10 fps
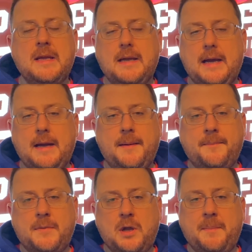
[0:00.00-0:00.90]

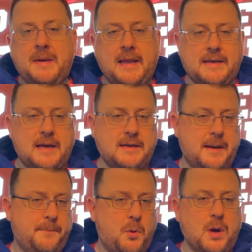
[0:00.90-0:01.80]
Going to be like
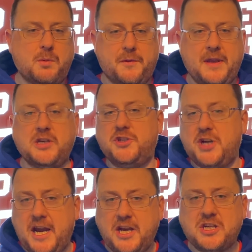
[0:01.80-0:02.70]
that point where things
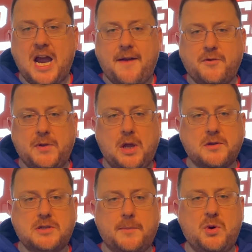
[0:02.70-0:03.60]
change after the
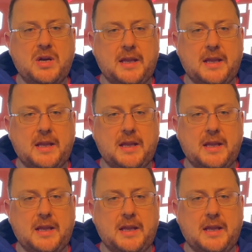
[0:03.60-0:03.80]
All-Star break.